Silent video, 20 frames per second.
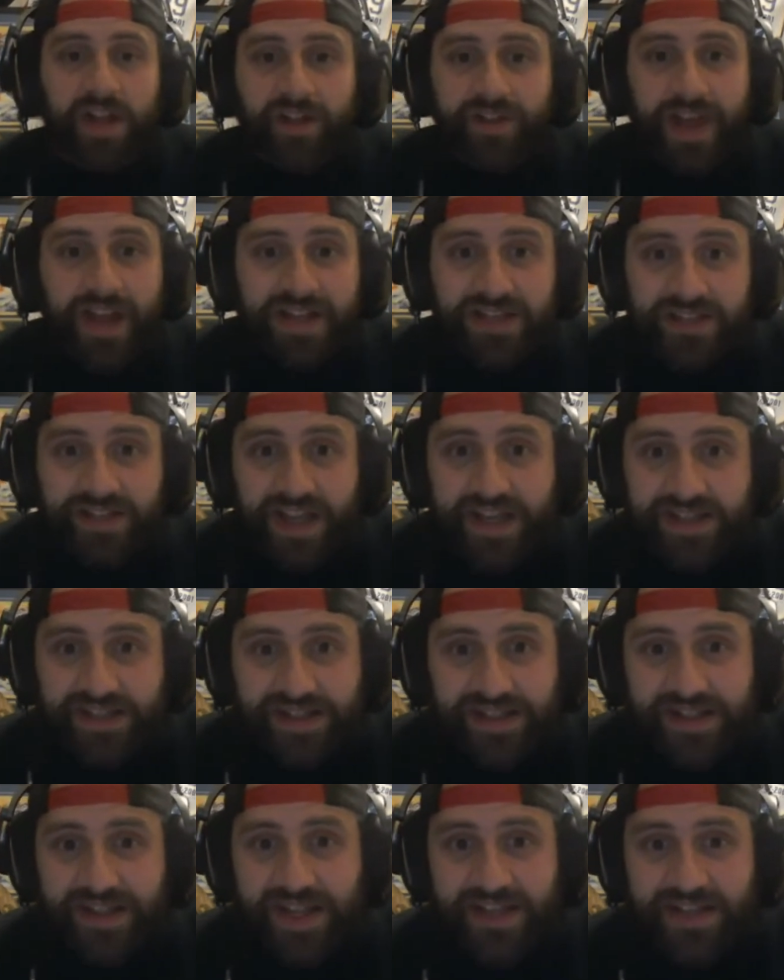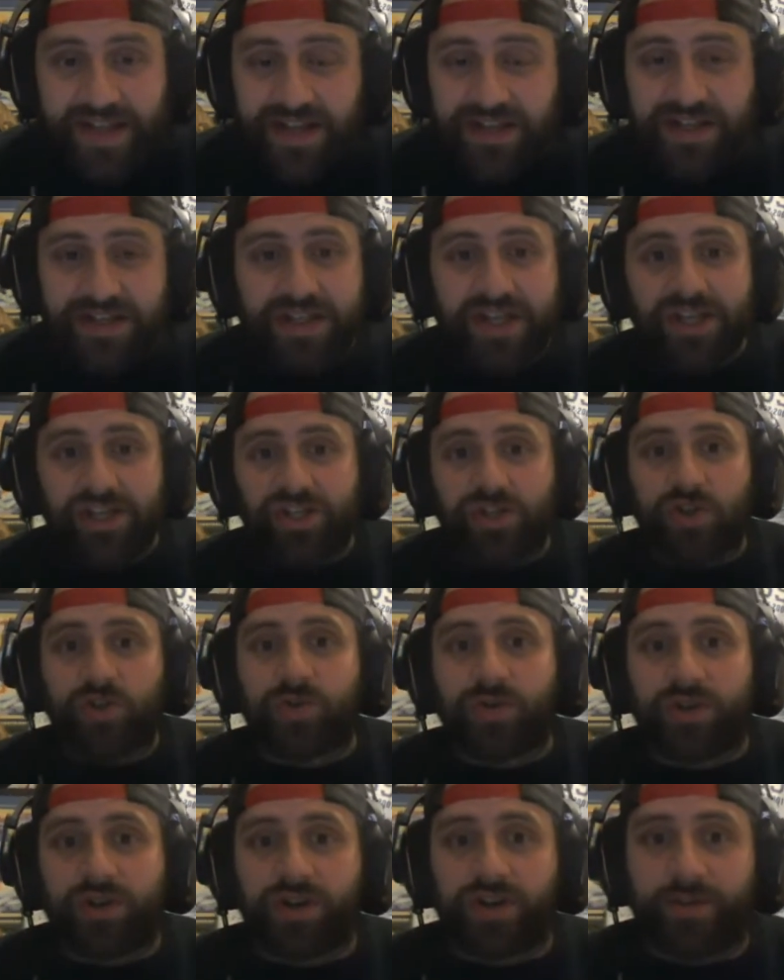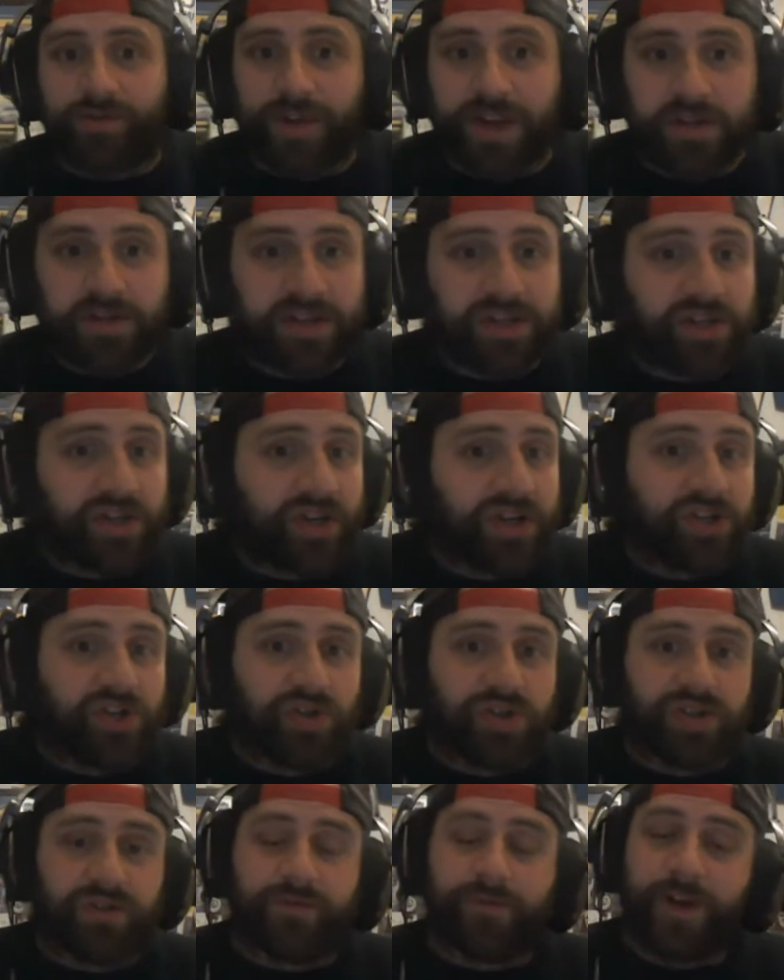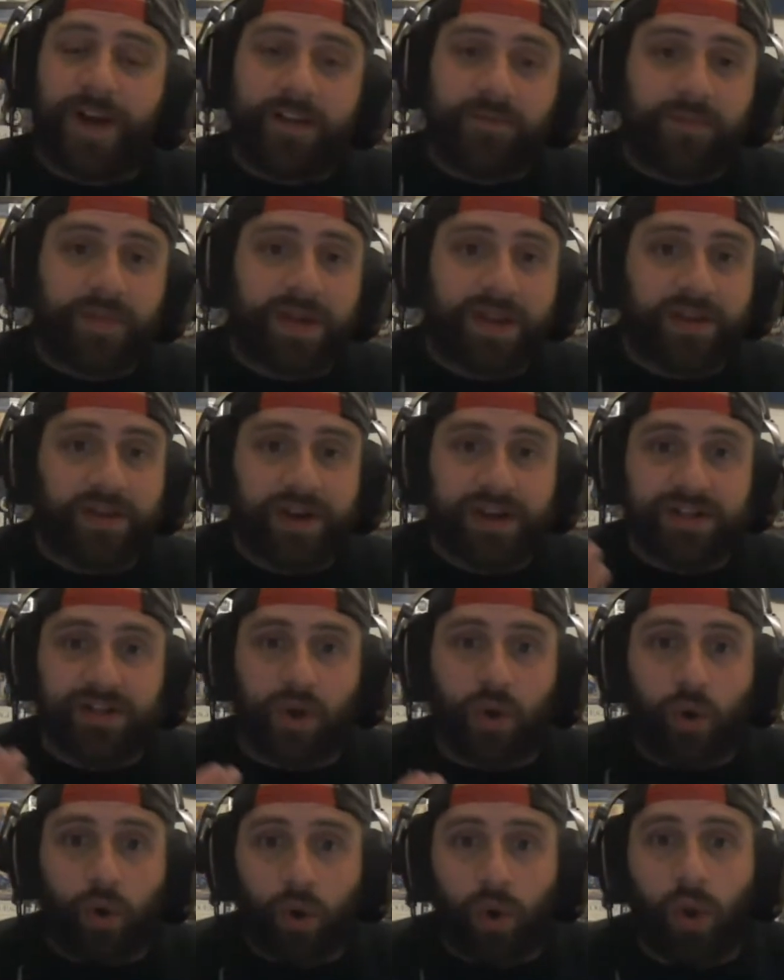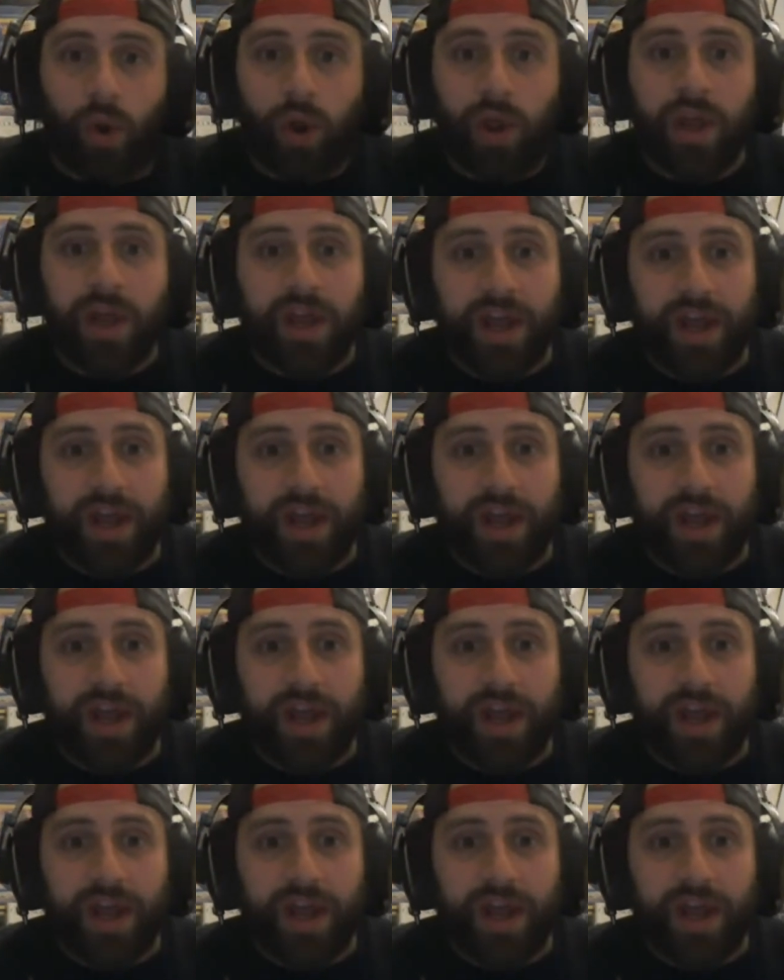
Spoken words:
That's not just issues with your defense. That's your issues with 5-man unit as a whole.